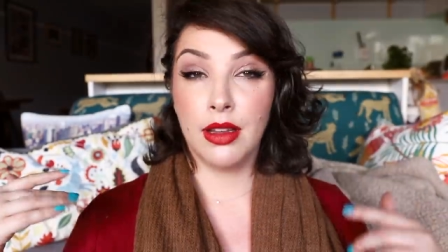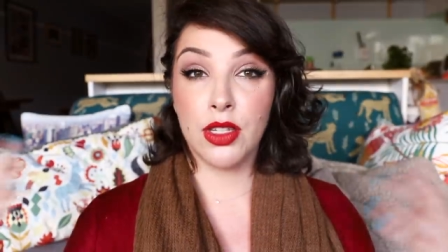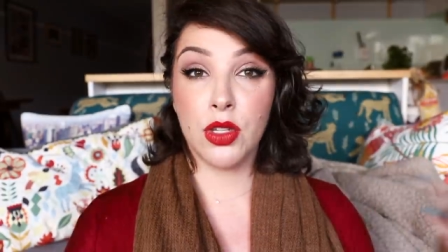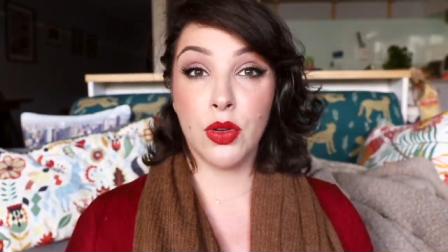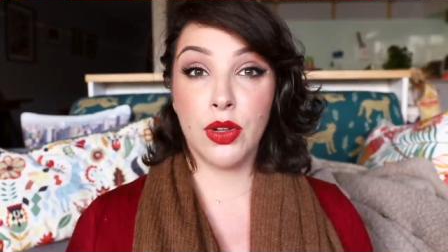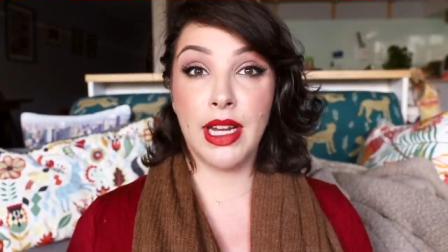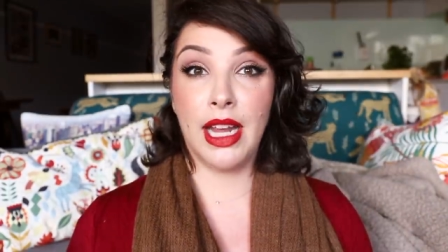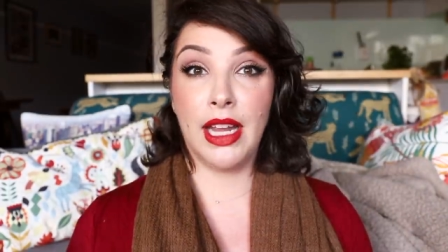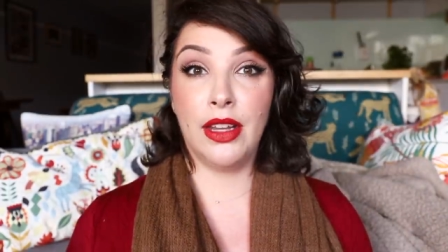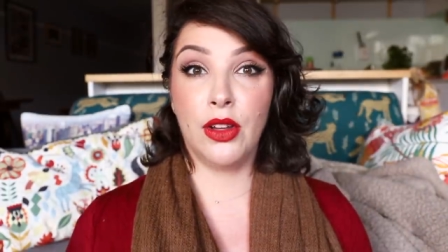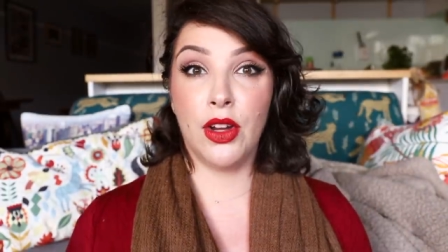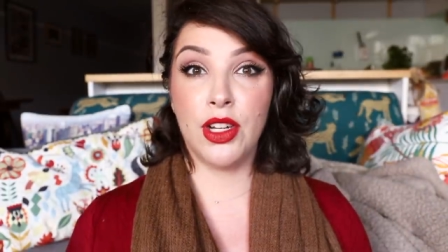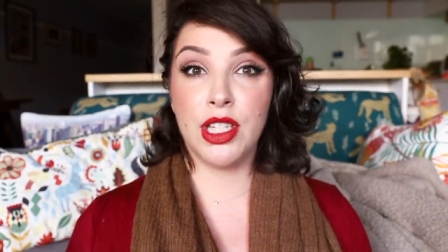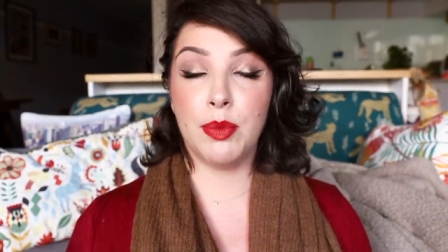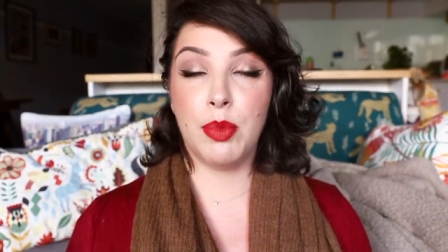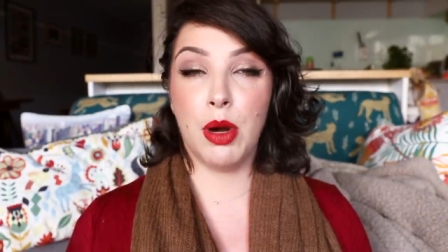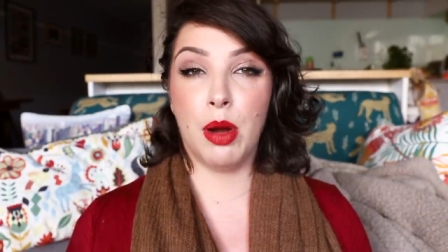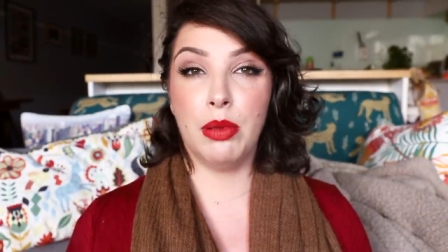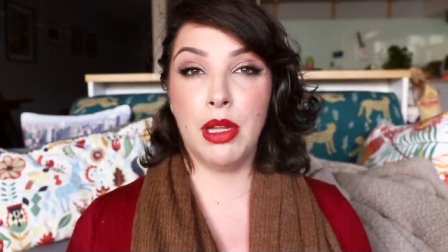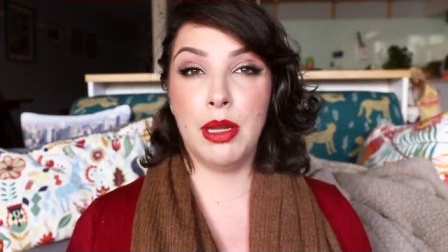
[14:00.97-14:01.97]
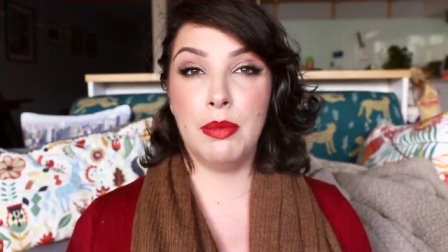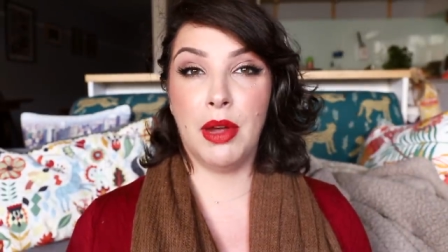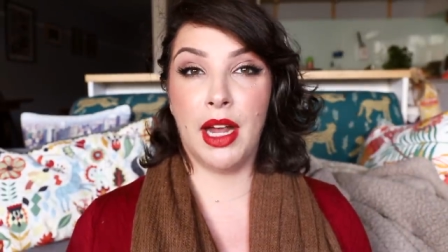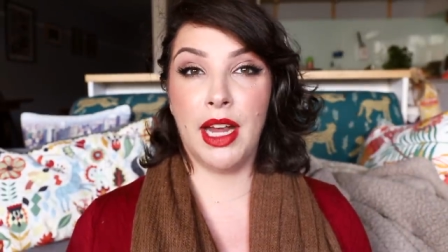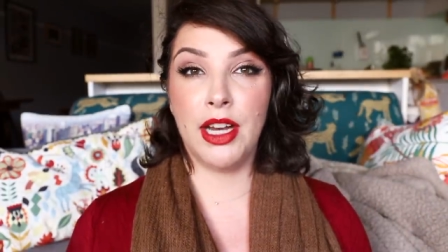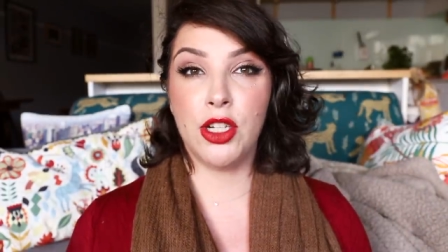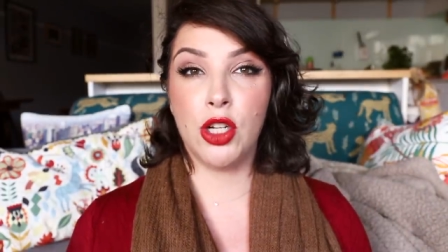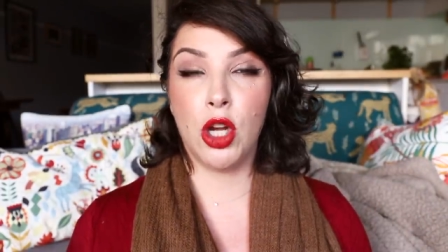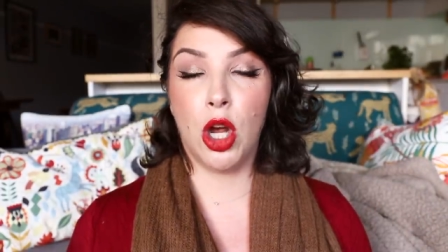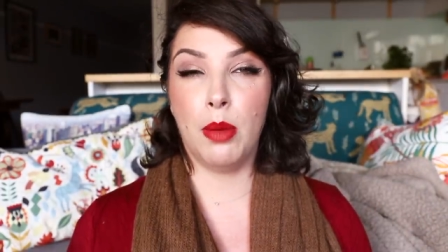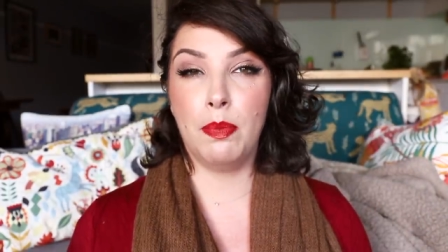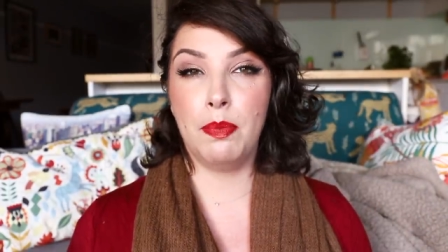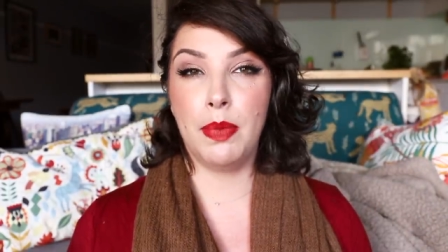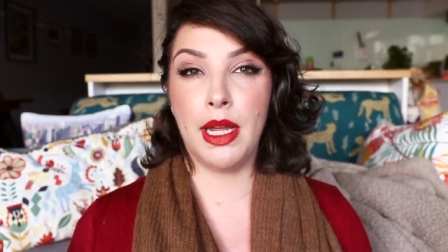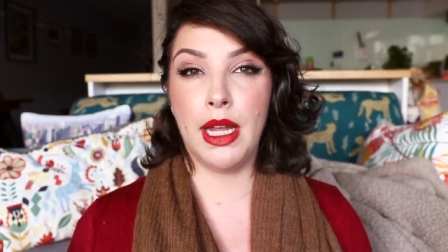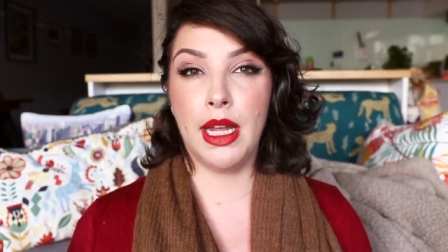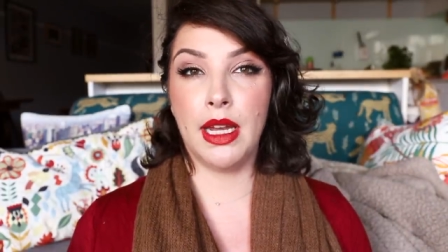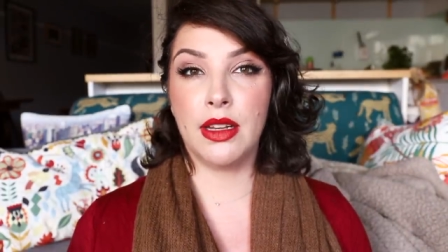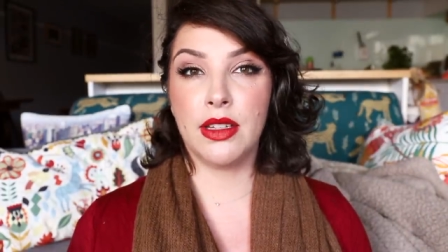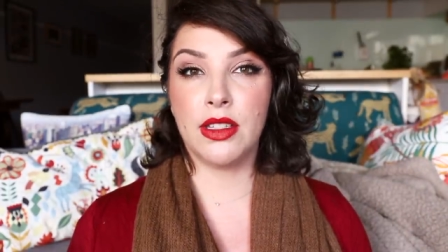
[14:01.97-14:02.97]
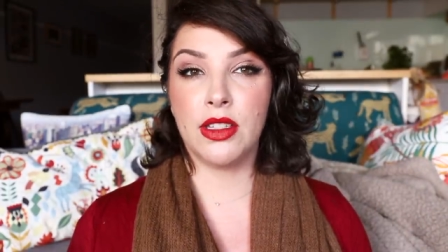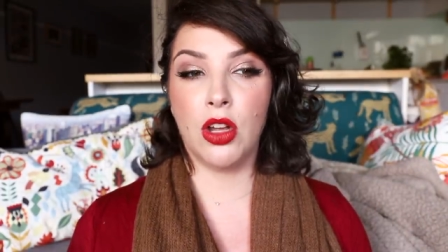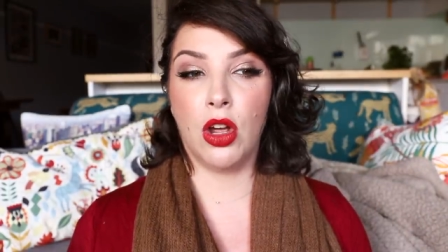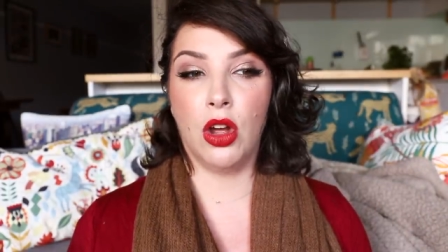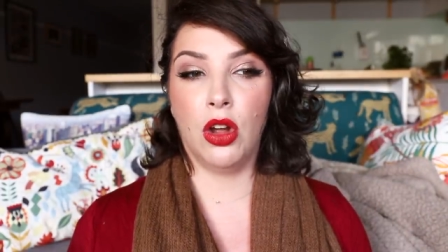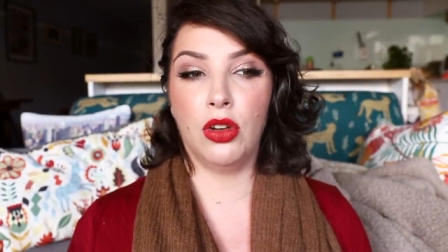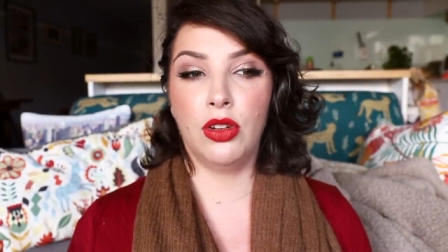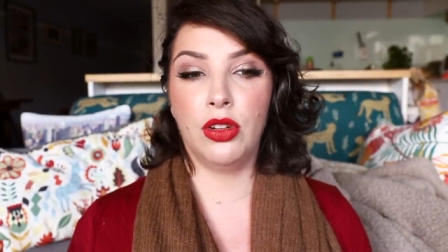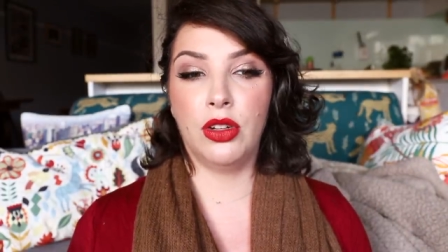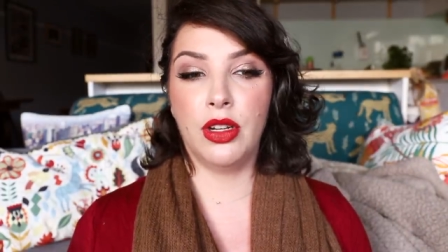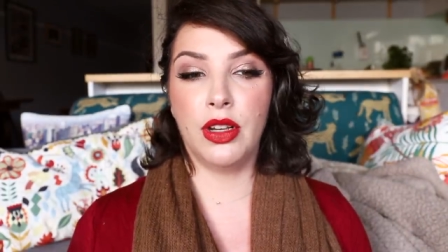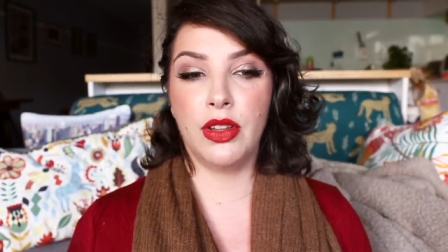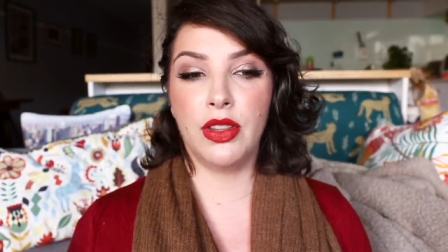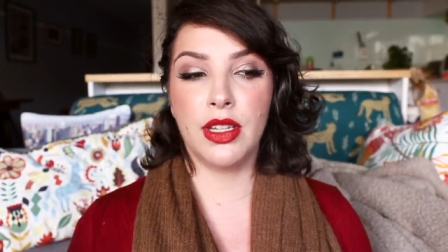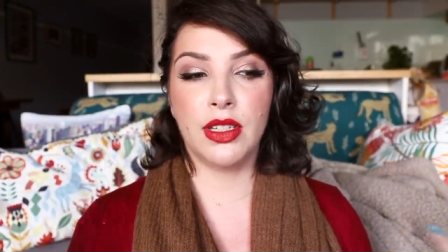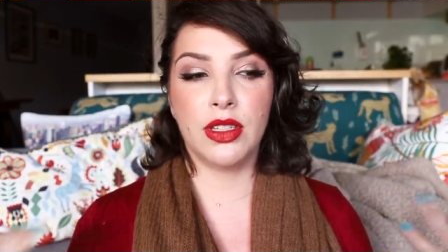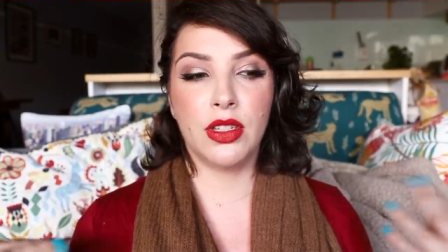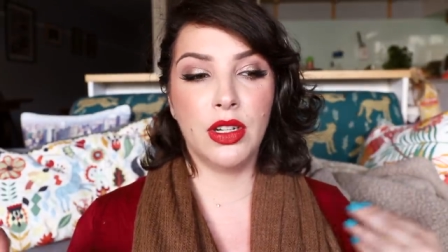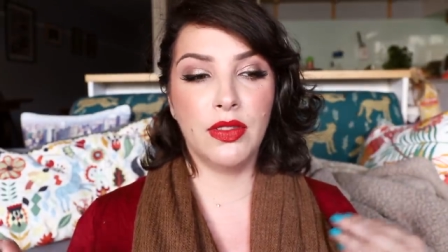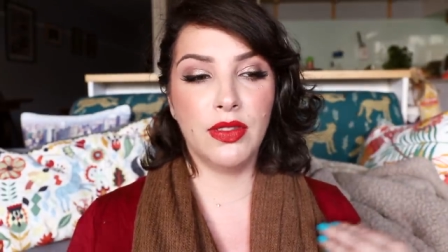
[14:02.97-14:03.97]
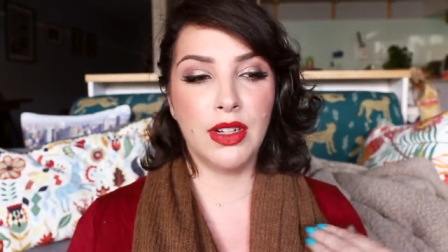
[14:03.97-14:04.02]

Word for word: So again, those are probably my top picks on the sort